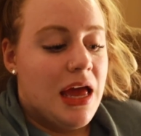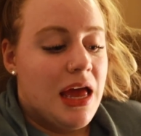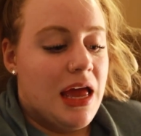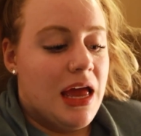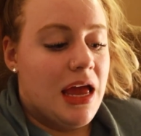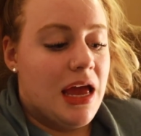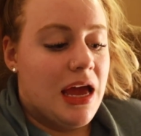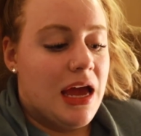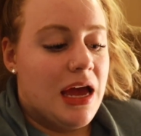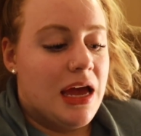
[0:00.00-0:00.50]

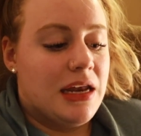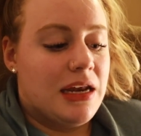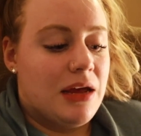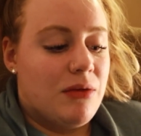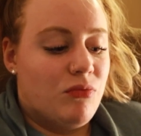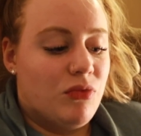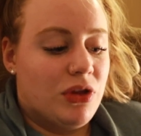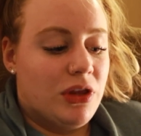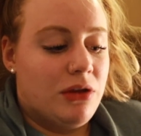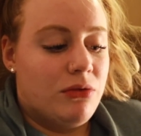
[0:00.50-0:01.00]
And
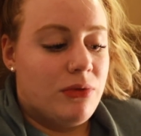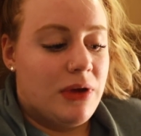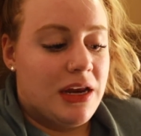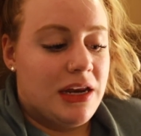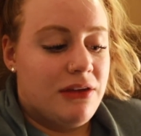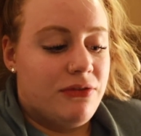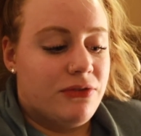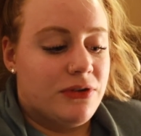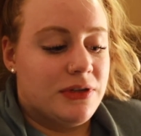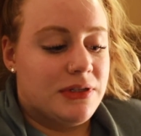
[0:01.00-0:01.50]
I'm really
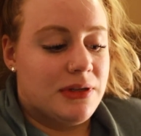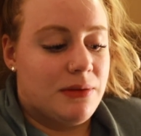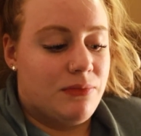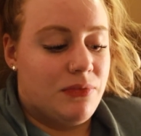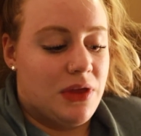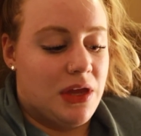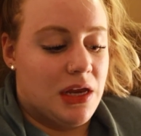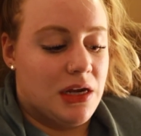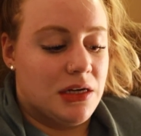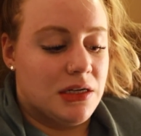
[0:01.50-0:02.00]
ready for
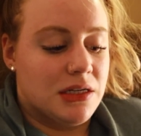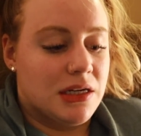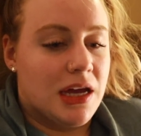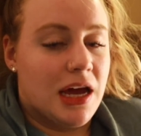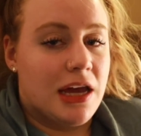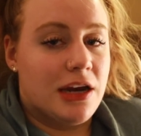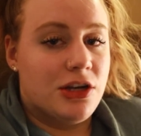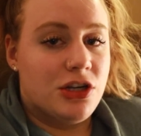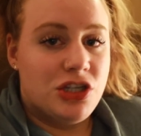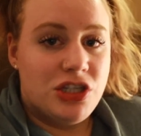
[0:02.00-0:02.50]
something to
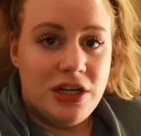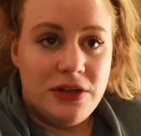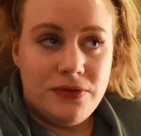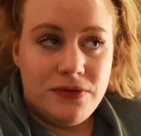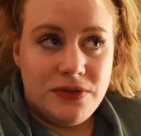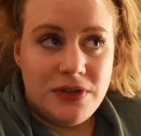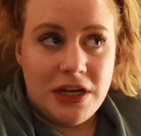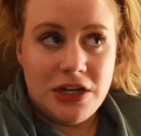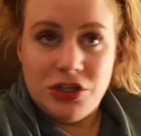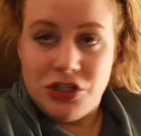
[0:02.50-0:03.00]
kind of
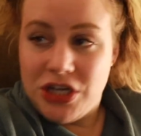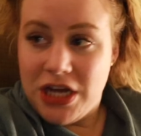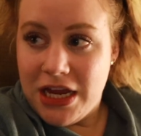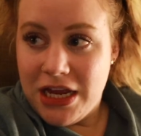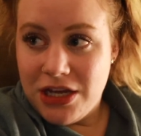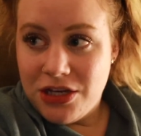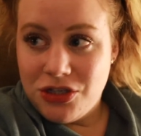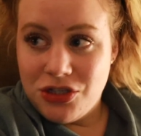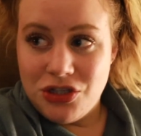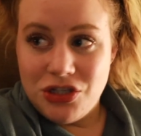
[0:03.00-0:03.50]
shift and
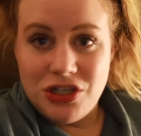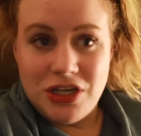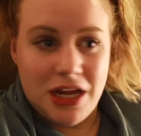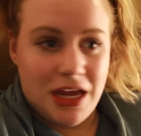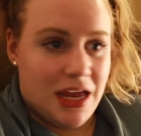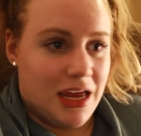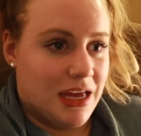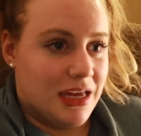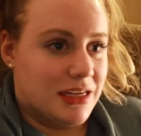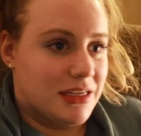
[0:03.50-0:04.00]
change
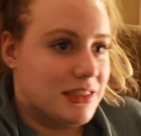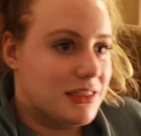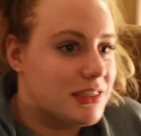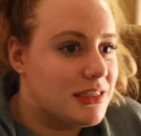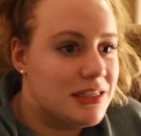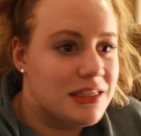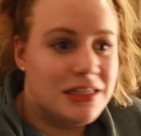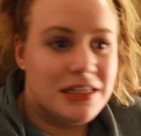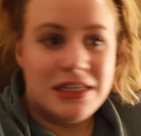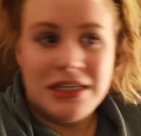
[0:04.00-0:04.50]

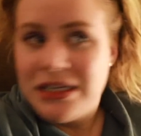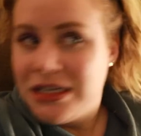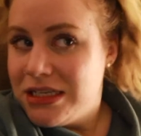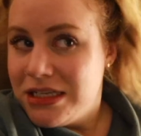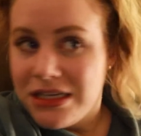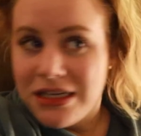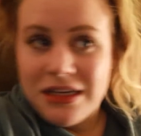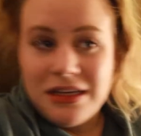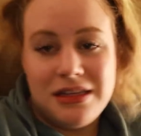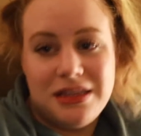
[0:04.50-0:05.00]
and
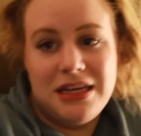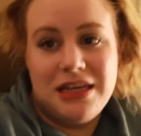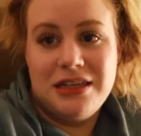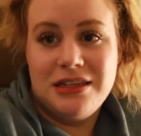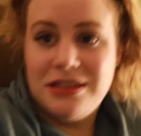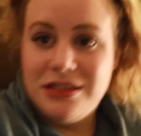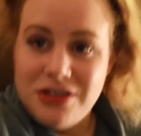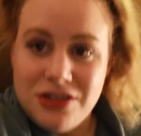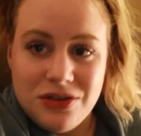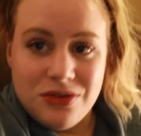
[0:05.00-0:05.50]

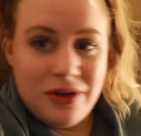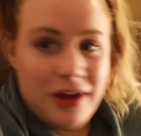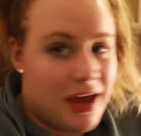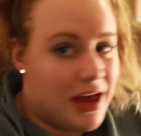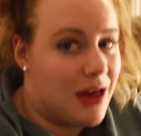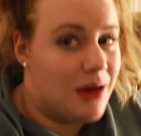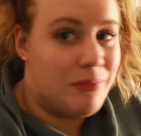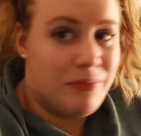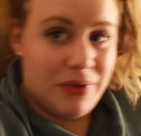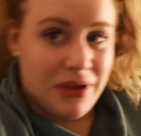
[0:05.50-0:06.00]
things to
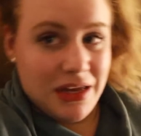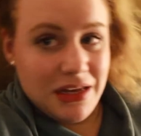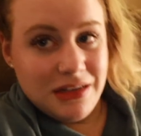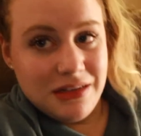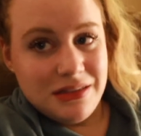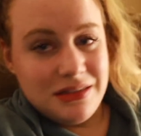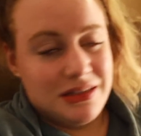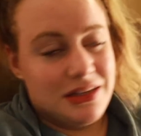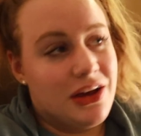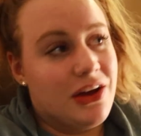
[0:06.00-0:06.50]

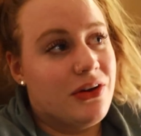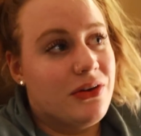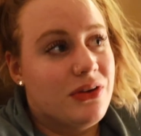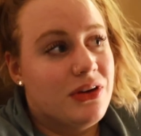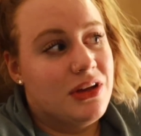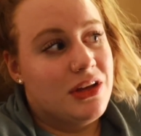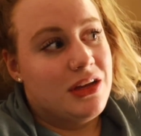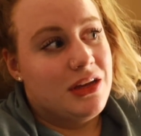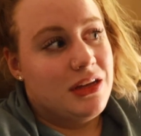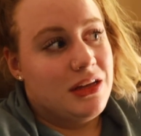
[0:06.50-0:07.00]
happen. So,
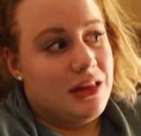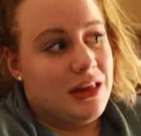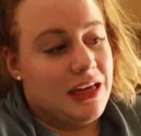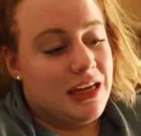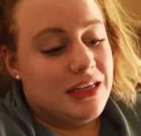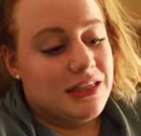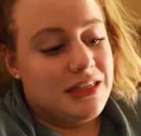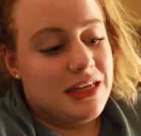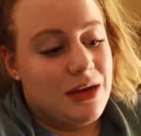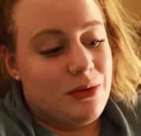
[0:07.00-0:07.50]

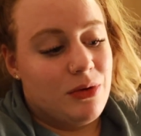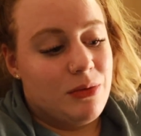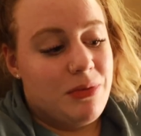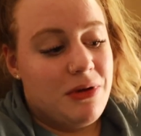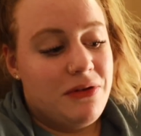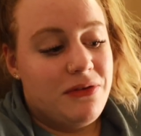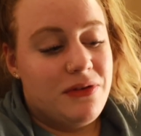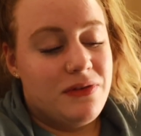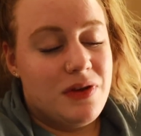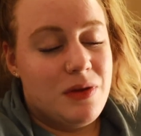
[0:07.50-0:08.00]
like I said, we're
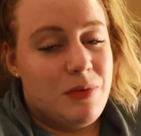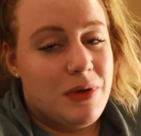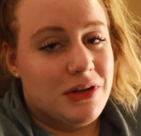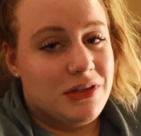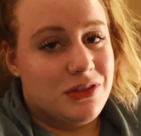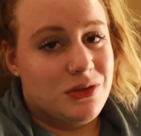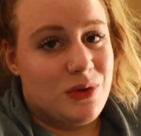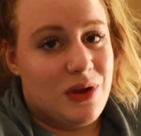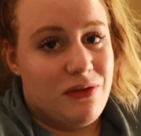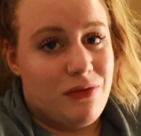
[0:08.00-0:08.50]
about 50
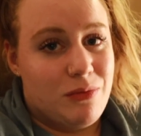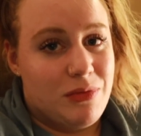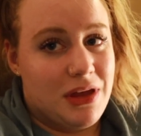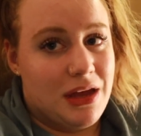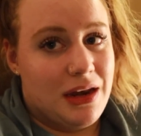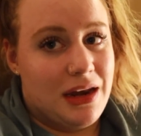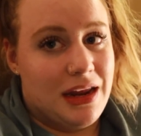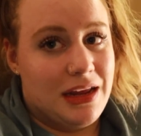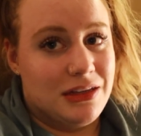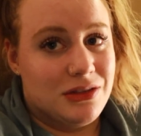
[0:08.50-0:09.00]
pages away from the
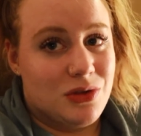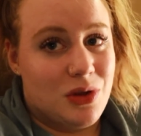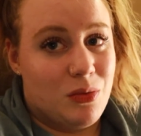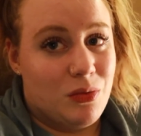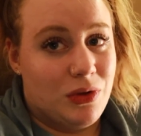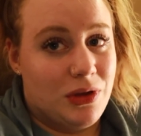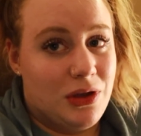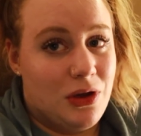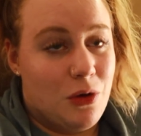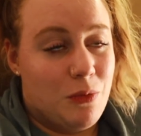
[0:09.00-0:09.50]
ending, so I'm
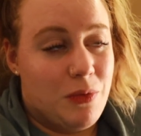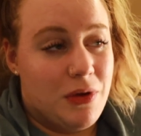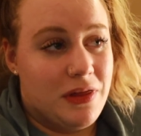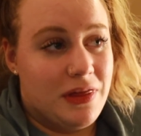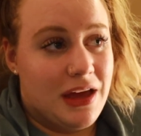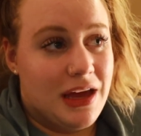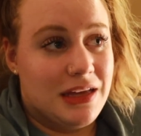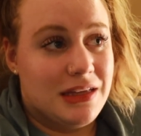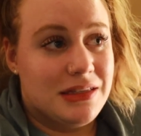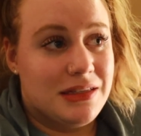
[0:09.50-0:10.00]
really hoping
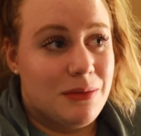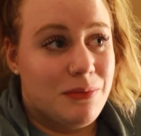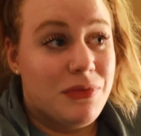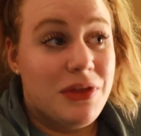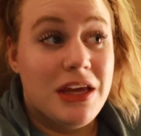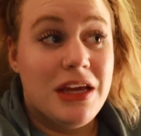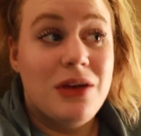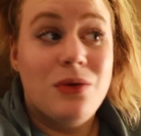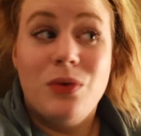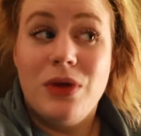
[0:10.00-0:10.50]
that
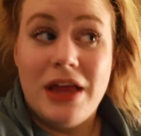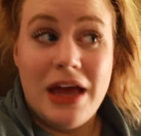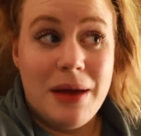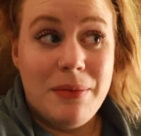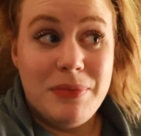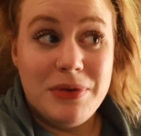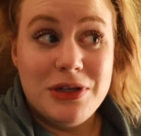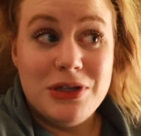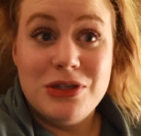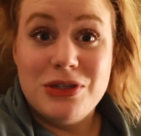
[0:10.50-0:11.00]
something will
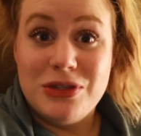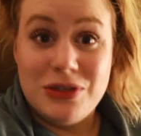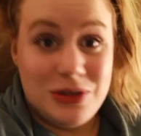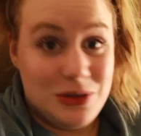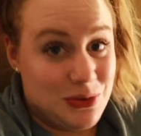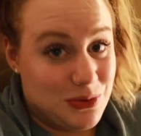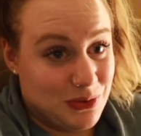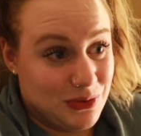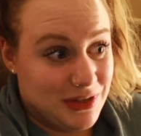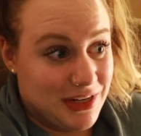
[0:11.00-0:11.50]
happen
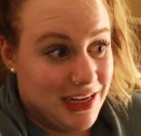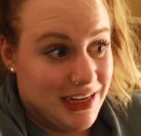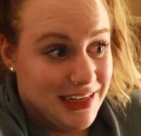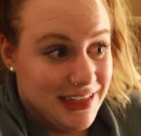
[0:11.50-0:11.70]
soon.